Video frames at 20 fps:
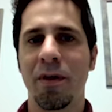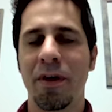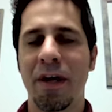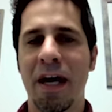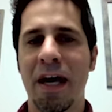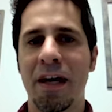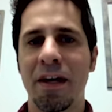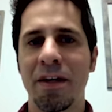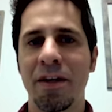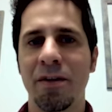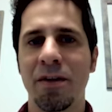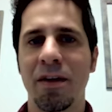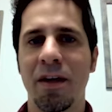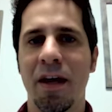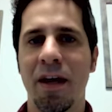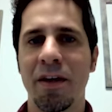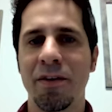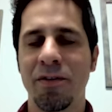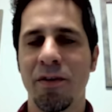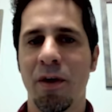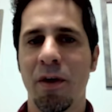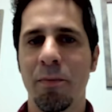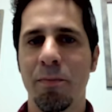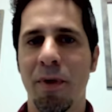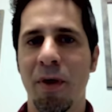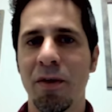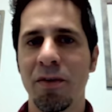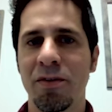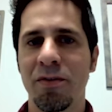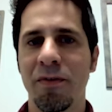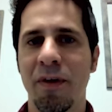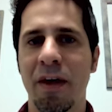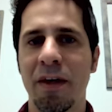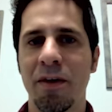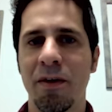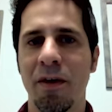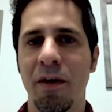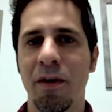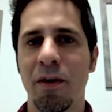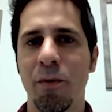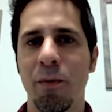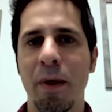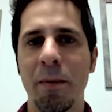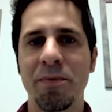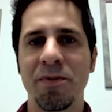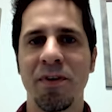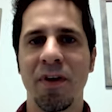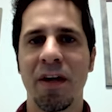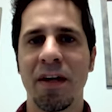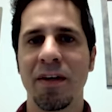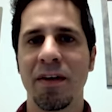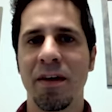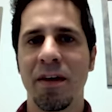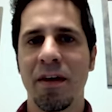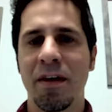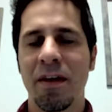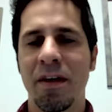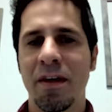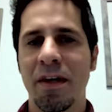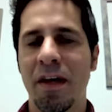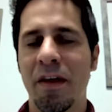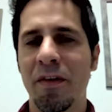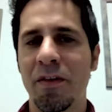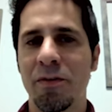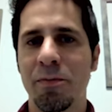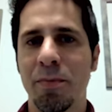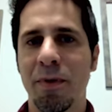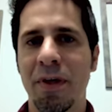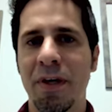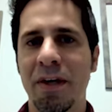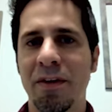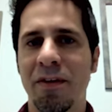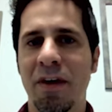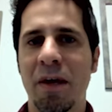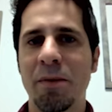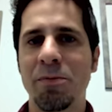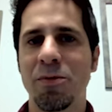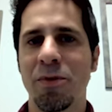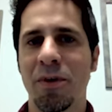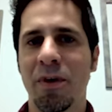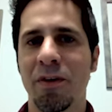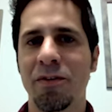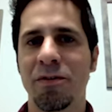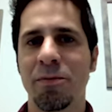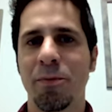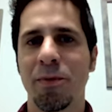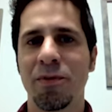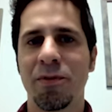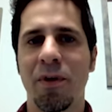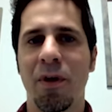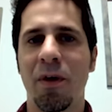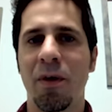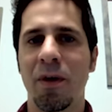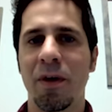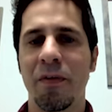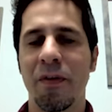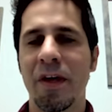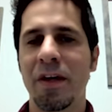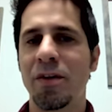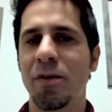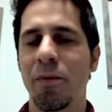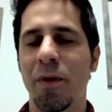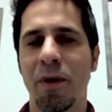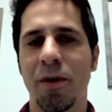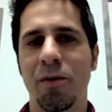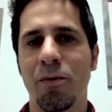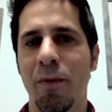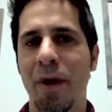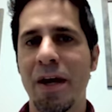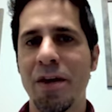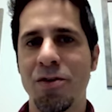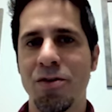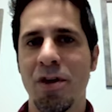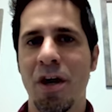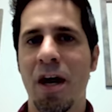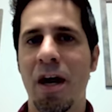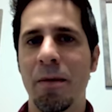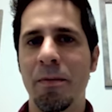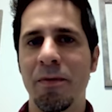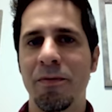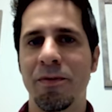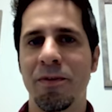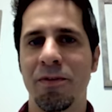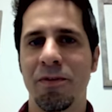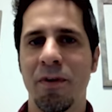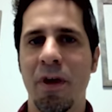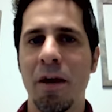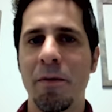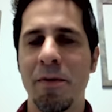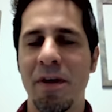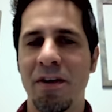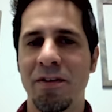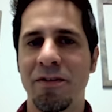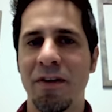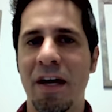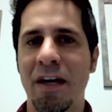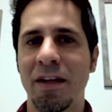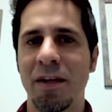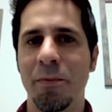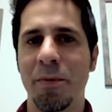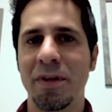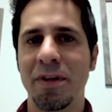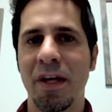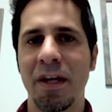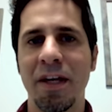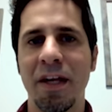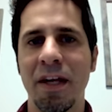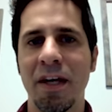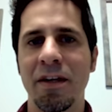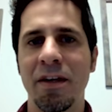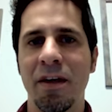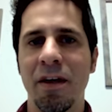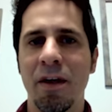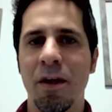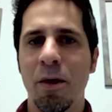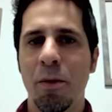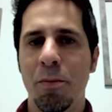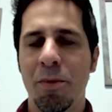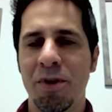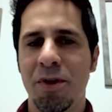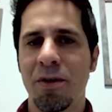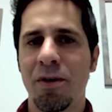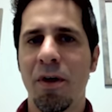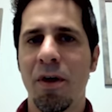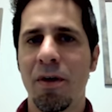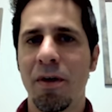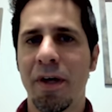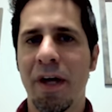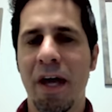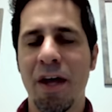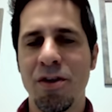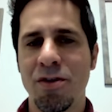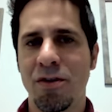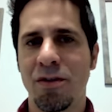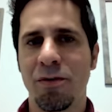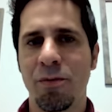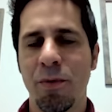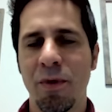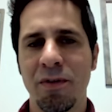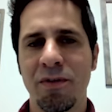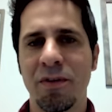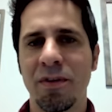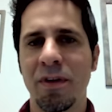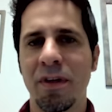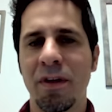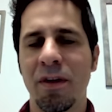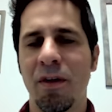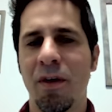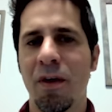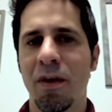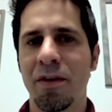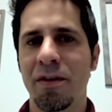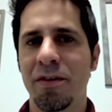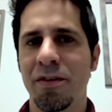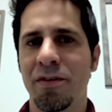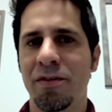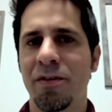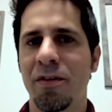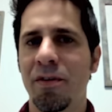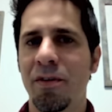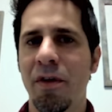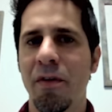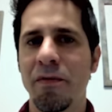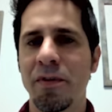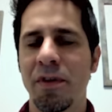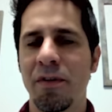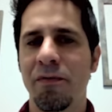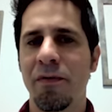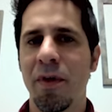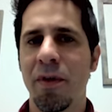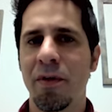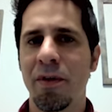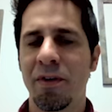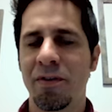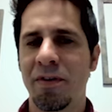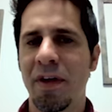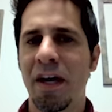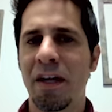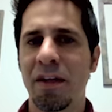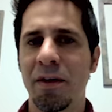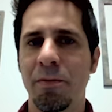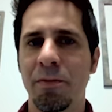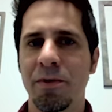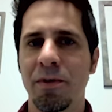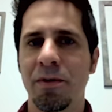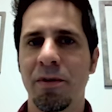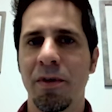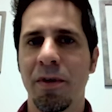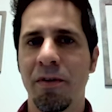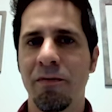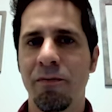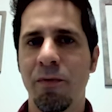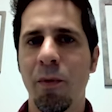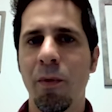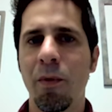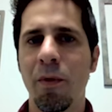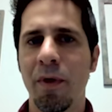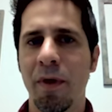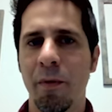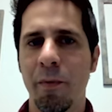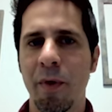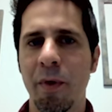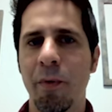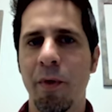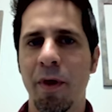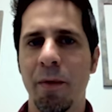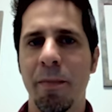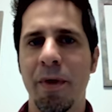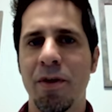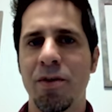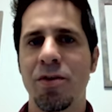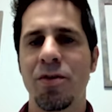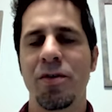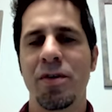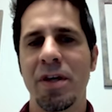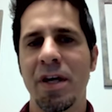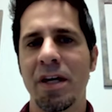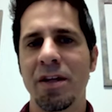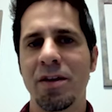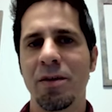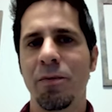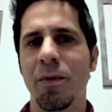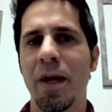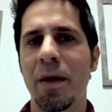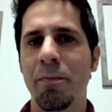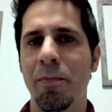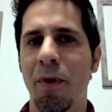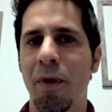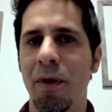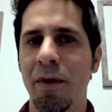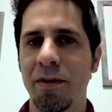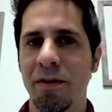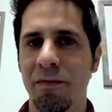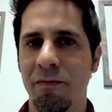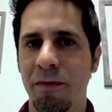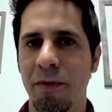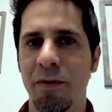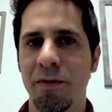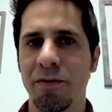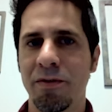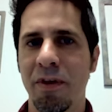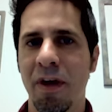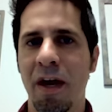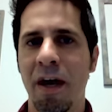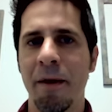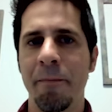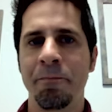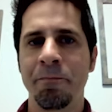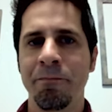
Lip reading: how to utilize our parts finder on our website. Now, there's plenty of times where customers call in and they do a great job of describing exactly what they need, but there are occasions where it's a little hard to discern over the phone exactly what they're looking for, and we want to make sure you get the right part the first time.